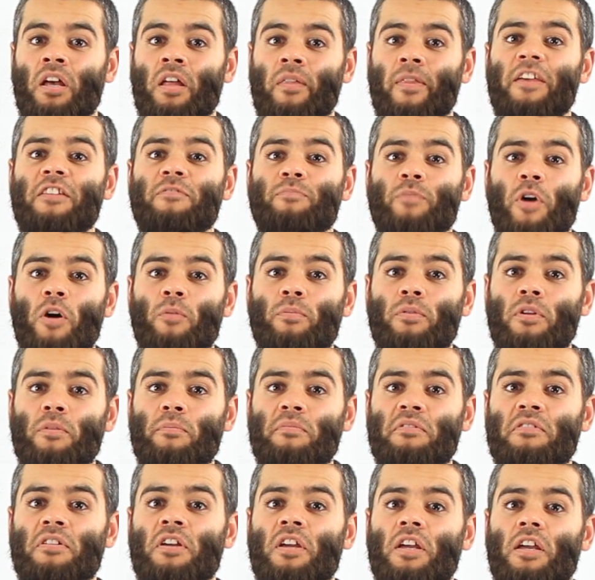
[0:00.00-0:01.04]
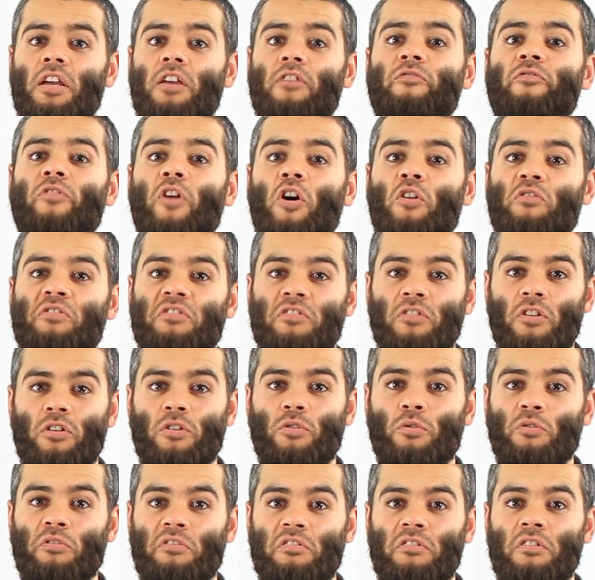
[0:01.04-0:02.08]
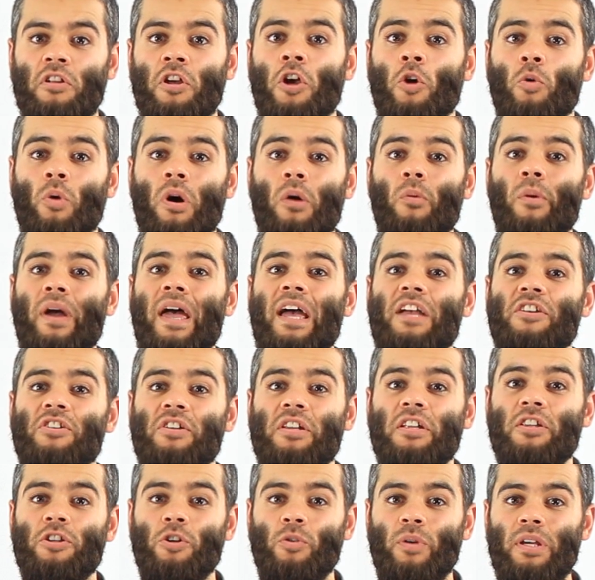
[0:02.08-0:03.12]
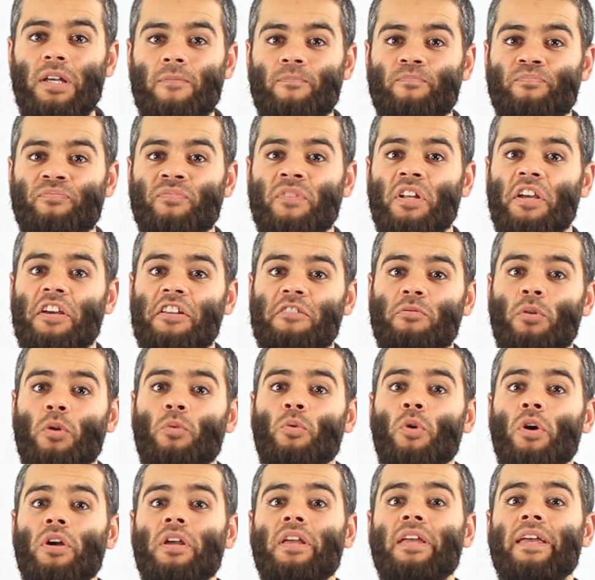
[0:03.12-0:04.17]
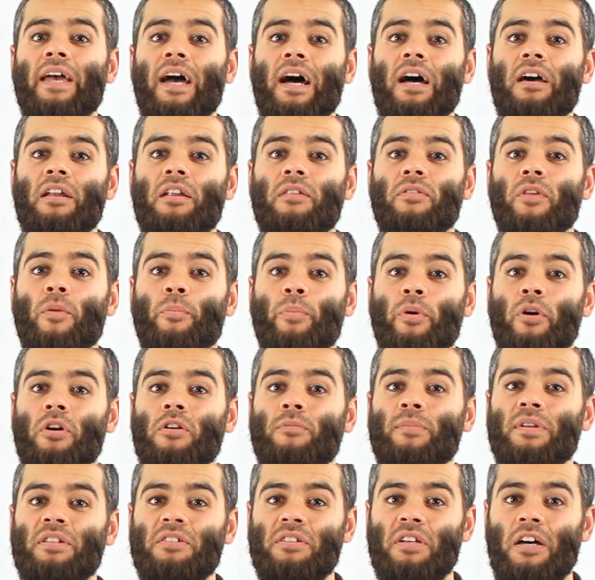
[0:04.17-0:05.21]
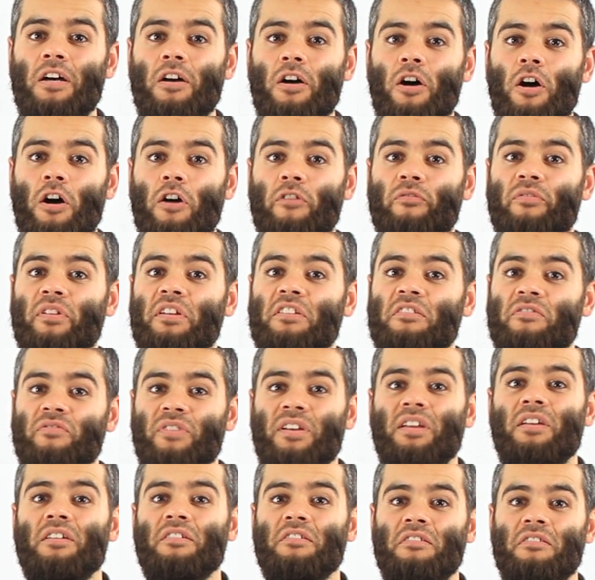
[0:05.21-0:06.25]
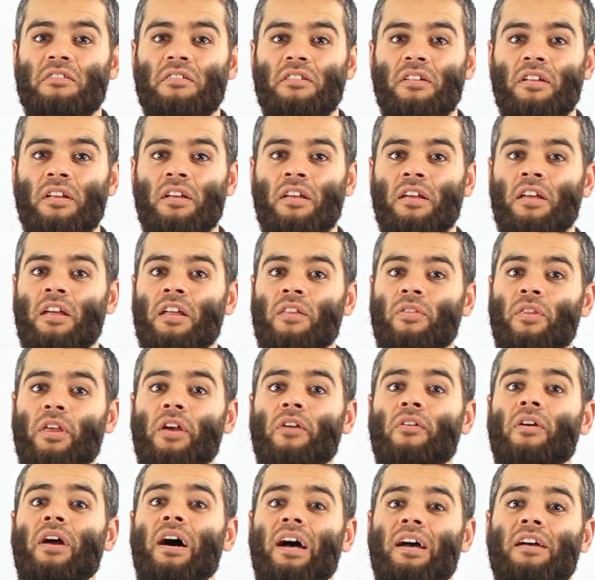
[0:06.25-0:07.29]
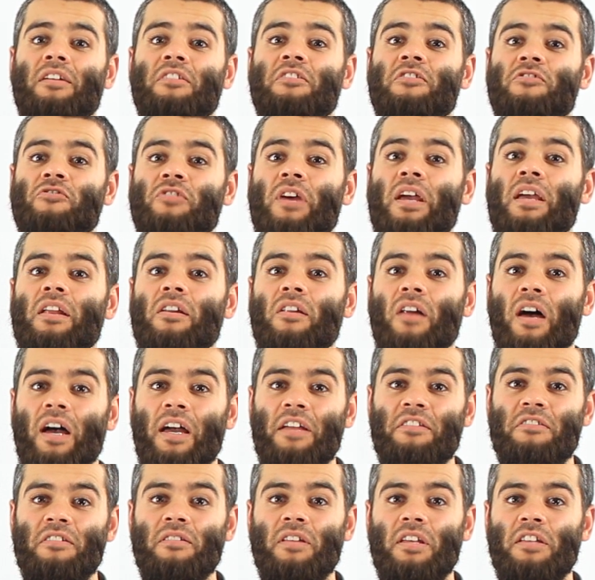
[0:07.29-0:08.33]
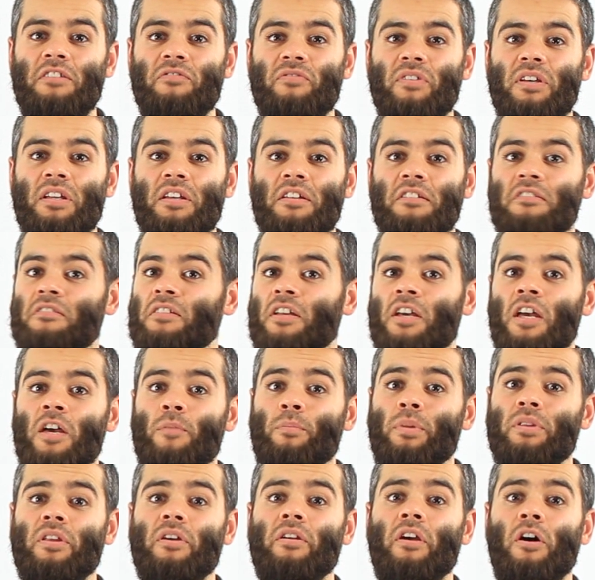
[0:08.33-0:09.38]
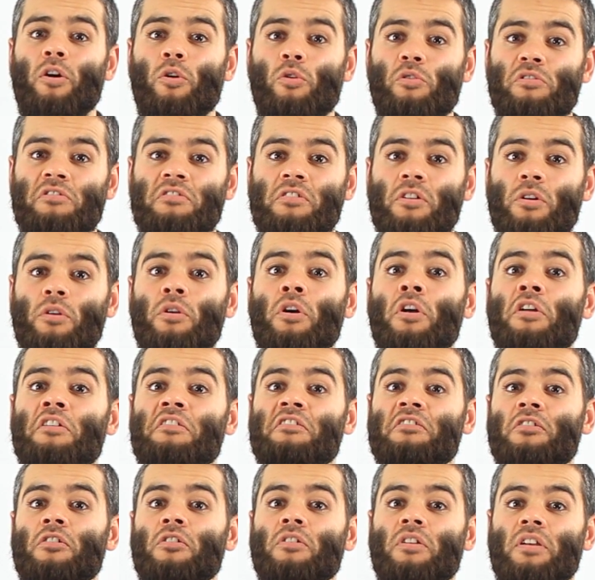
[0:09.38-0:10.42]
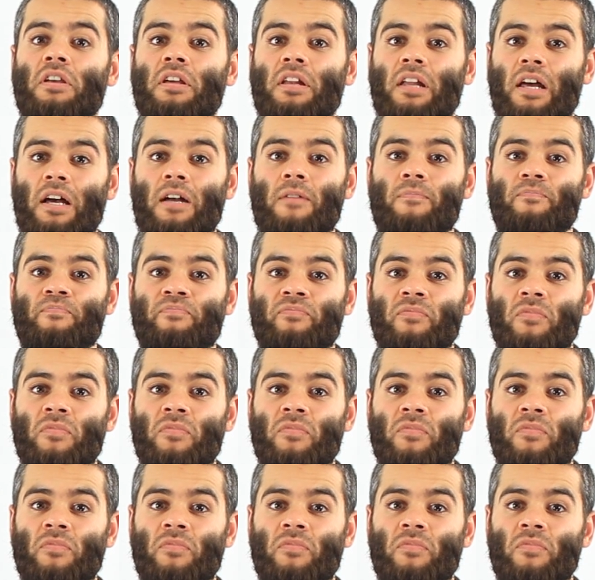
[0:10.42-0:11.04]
These problems involve circles. What we're actually doing is we're working out the perimeter of these figures. There are straight lines in these figures, but there are also circular